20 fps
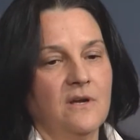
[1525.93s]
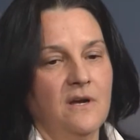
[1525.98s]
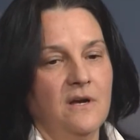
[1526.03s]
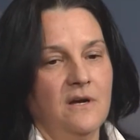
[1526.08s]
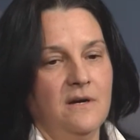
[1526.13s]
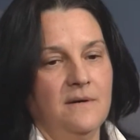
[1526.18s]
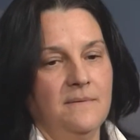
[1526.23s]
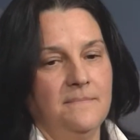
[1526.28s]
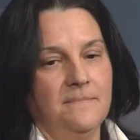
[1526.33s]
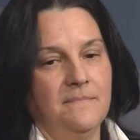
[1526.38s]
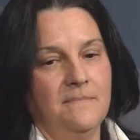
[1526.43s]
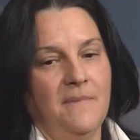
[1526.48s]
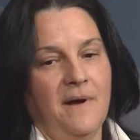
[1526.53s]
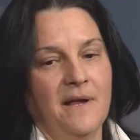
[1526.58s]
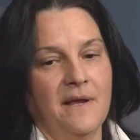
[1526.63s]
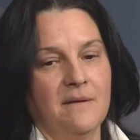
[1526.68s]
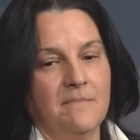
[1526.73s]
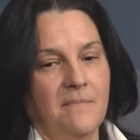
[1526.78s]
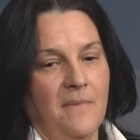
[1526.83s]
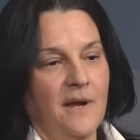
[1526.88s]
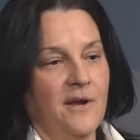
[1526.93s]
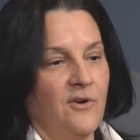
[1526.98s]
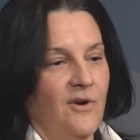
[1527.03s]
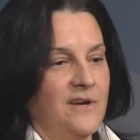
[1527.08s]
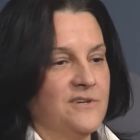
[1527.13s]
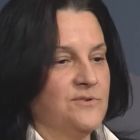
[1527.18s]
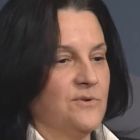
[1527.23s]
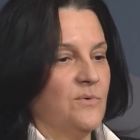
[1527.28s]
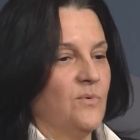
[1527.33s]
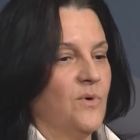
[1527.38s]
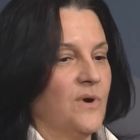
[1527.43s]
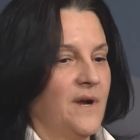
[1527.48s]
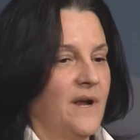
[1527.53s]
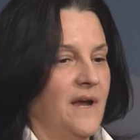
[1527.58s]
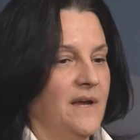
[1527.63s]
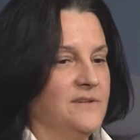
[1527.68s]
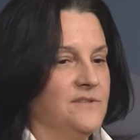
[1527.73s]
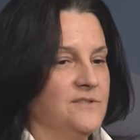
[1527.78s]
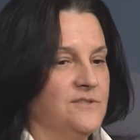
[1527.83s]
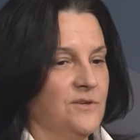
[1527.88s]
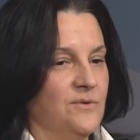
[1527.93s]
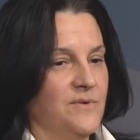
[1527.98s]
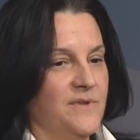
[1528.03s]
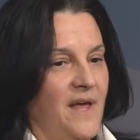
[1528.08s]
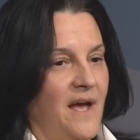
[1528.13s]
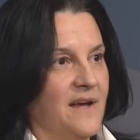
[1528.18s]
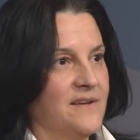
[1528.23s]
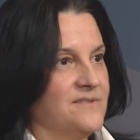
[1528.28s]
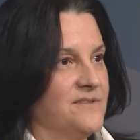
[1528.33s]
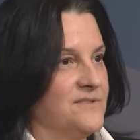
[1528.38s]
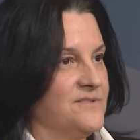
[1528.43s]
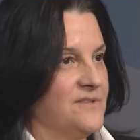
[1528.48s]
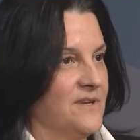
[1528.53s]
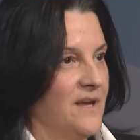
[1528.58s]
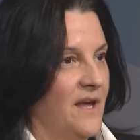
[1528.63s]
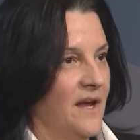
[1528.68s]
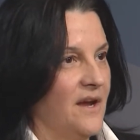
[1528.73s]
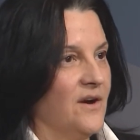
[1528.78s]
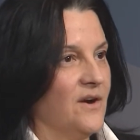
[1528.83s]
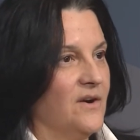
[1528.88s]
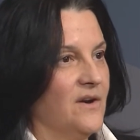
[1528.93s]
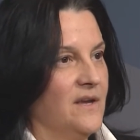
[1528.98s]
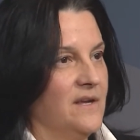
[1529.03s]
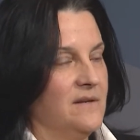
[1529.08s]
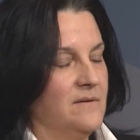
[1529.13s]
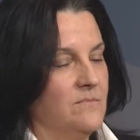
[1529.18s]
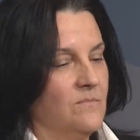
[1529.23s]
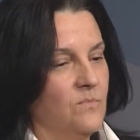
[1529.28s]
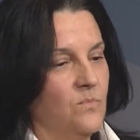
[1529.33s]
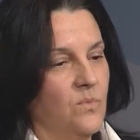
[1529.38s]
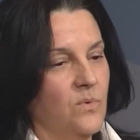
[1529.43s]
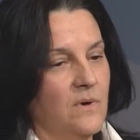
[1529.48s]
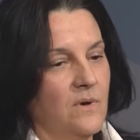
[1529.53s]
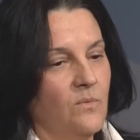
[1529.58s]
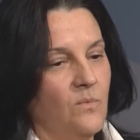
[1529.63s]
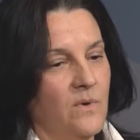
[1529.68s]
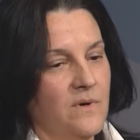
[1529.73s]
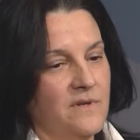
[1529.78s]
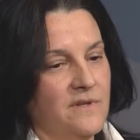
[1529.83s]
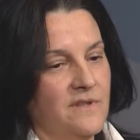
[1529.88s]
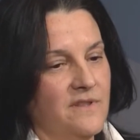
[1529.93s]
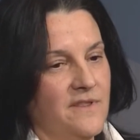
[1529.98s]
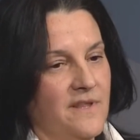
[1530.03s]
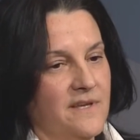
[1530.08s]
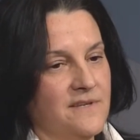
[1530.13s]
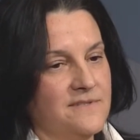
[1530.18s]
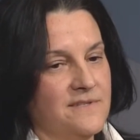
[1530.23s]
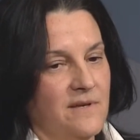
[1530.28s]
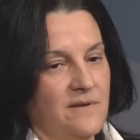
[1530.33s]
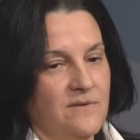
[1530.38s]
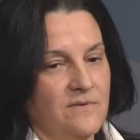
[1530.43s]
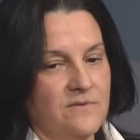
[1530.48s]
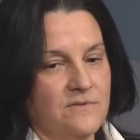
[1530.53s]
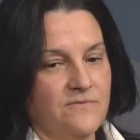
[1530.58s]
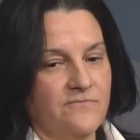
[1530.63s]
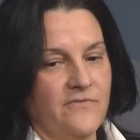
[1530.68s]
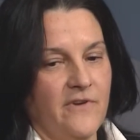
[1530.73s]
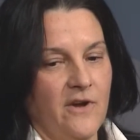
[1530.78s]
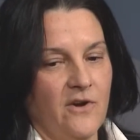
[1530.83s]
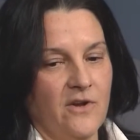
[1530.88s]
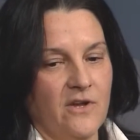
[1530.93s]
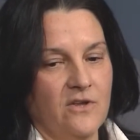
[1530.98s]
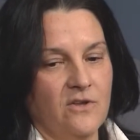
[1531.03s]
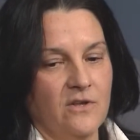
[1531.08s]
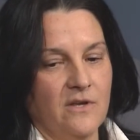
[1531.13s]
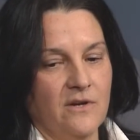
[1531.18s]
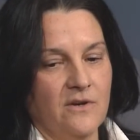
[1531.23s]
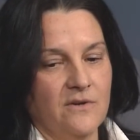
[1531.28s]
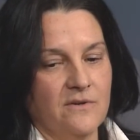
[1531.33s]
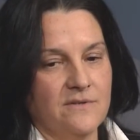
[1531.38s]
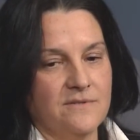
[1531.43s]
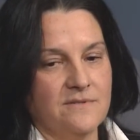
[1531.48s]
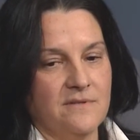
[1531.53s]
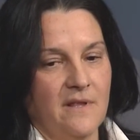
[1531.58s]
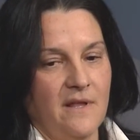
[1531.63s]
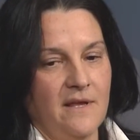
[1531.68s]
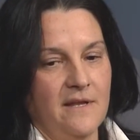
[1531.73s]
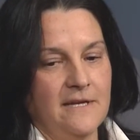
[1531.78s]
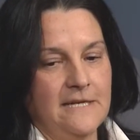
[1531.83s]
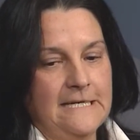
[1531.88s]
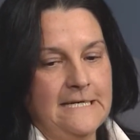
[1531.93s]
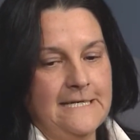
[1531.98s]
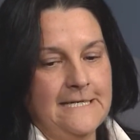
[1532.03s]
my graduate work had to do with access to care, and one of the things that was very clear is that